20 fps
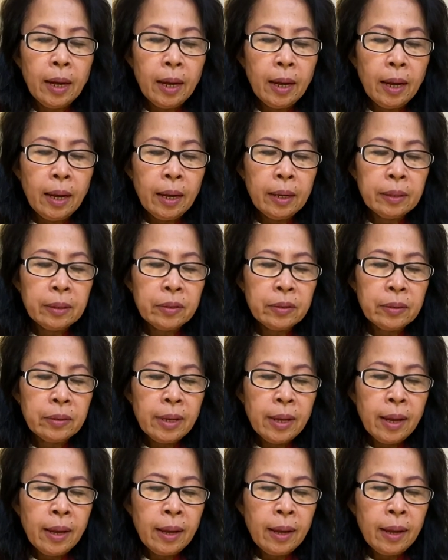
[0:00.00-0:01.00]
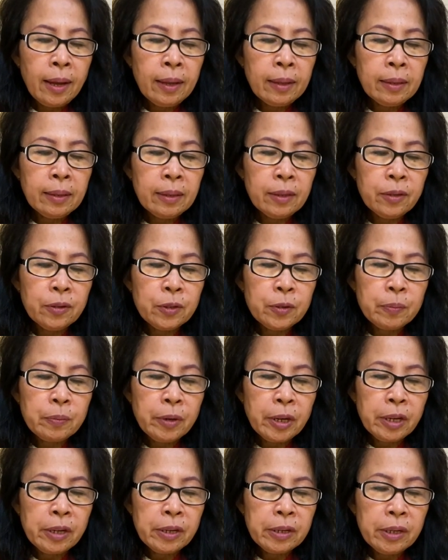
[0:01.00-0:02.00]
and to that you
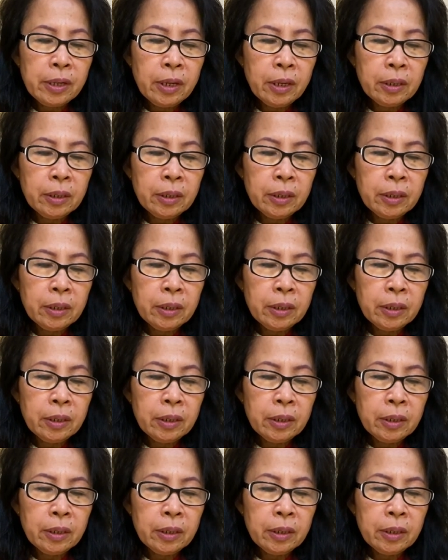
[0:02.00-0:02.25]
sprinkle